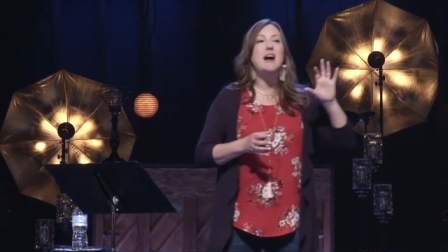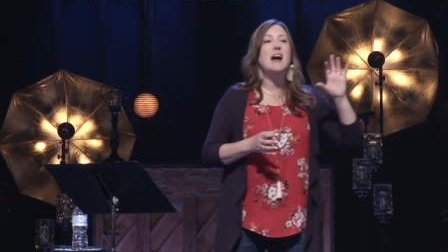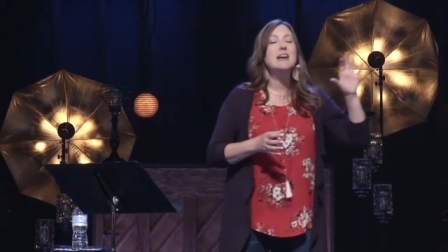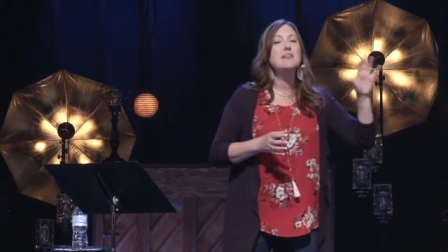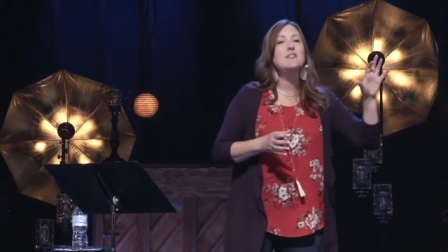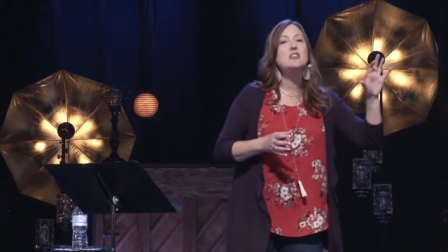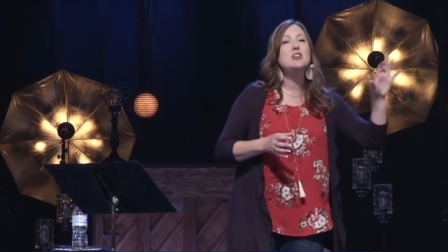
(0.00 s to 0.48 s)

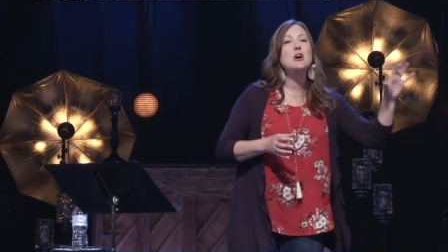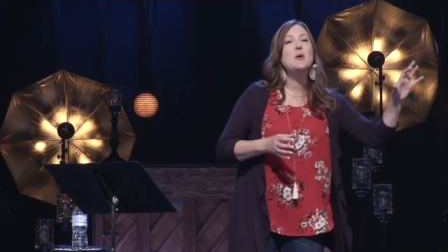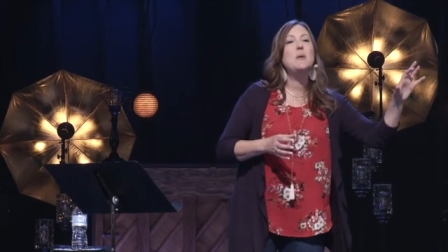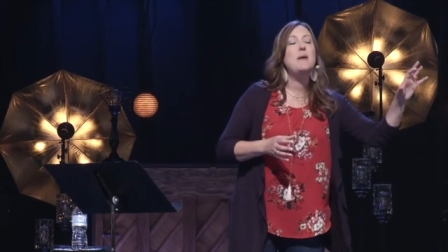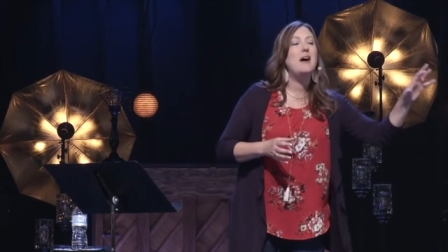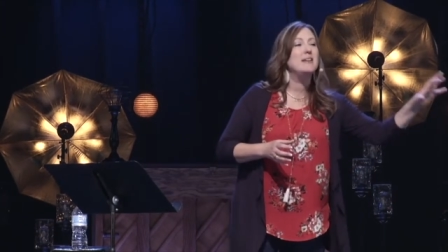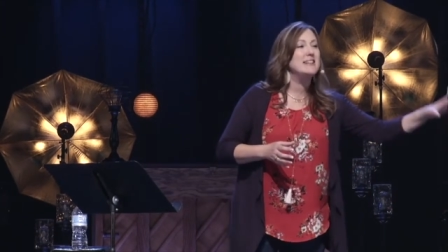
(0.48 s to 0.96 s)
I even
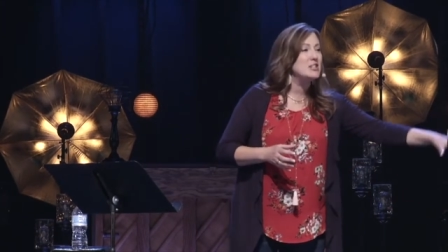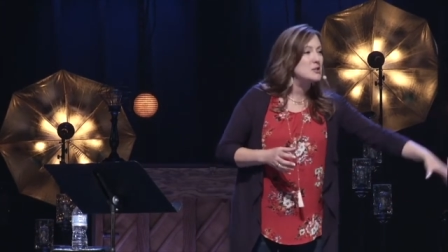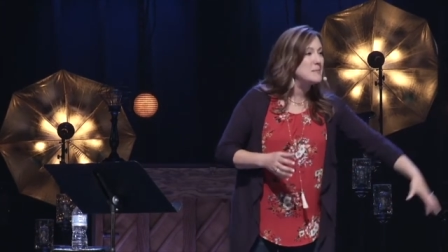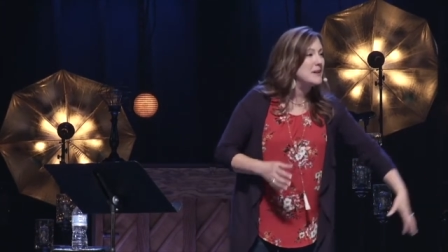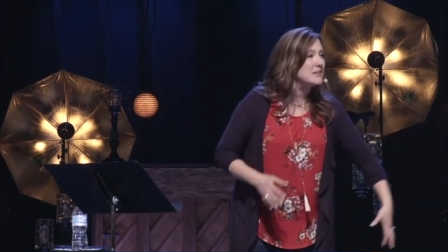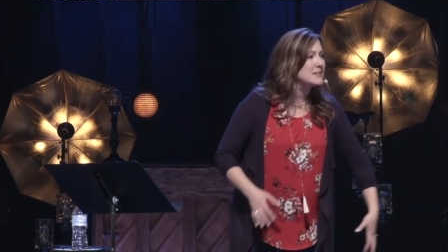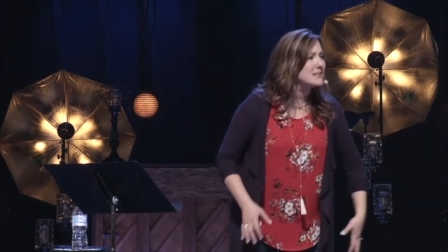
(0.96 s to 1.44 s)
know about
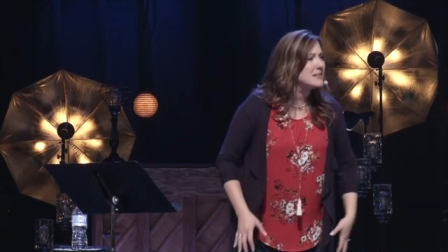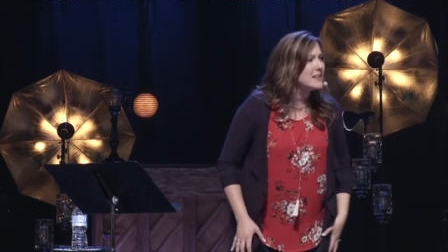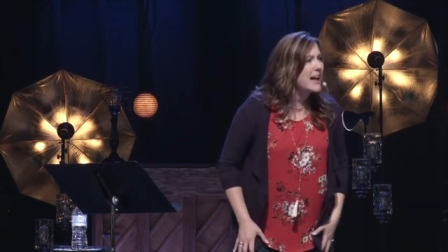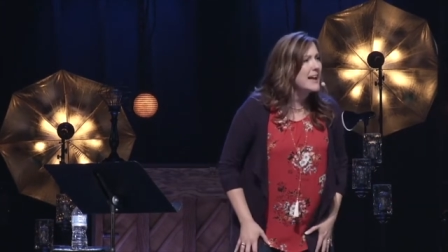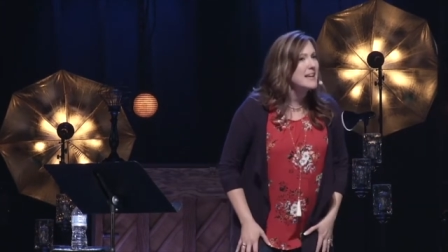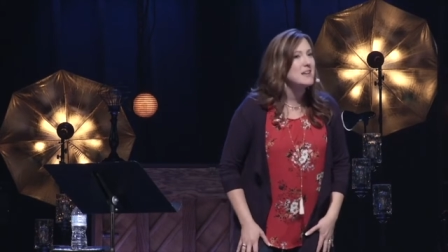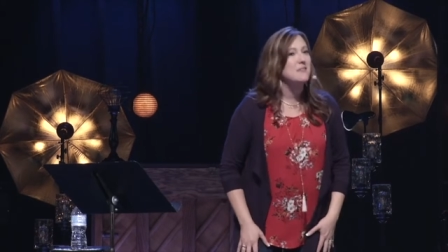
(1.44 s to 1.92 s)
Ishmael's
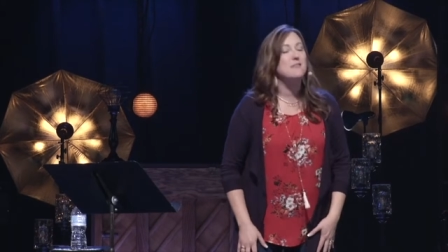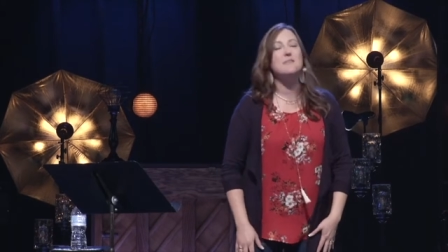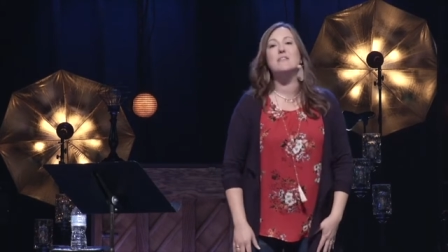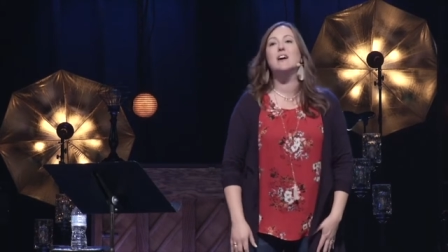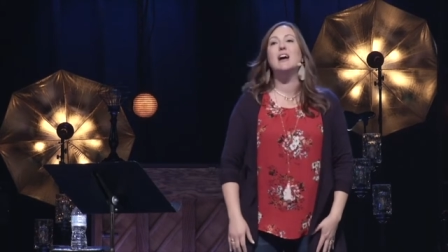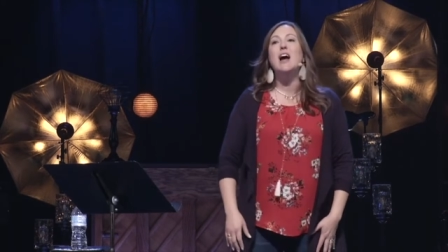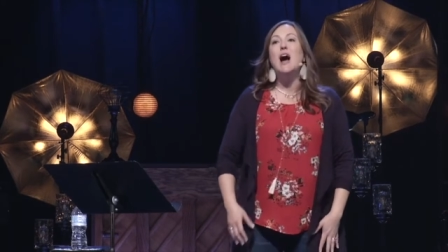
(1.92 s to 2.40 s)

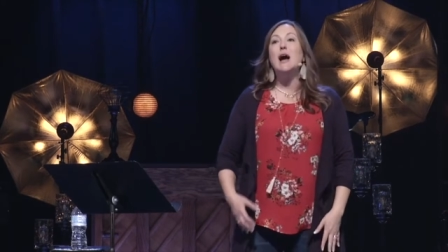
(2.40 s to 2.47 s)
life.